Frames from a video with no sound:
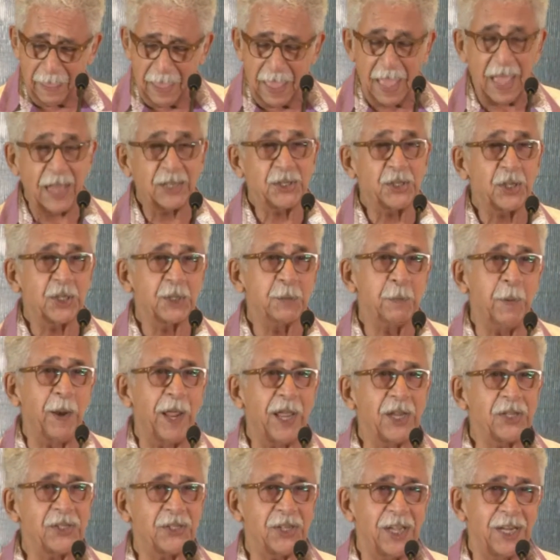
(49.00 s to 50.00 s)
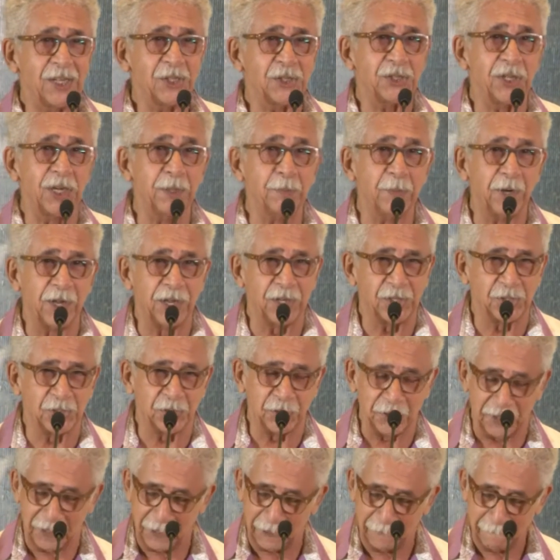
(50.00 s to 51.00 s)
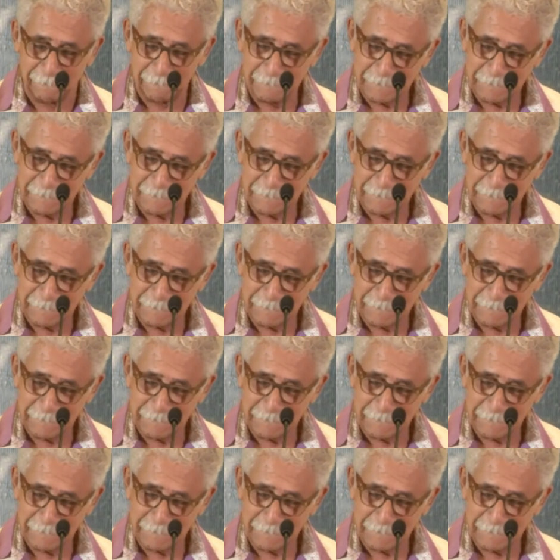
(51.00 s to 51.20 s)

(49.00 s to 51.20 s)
has its place in cinema history.